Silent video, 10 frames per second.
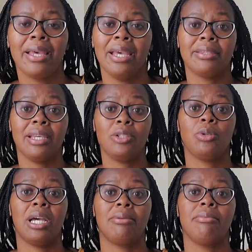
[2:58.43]
and then
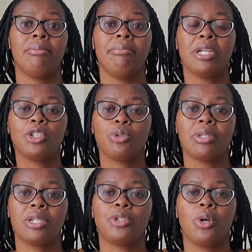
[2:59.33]
you can make sure
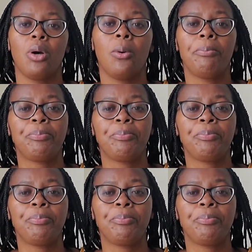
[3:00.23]
that your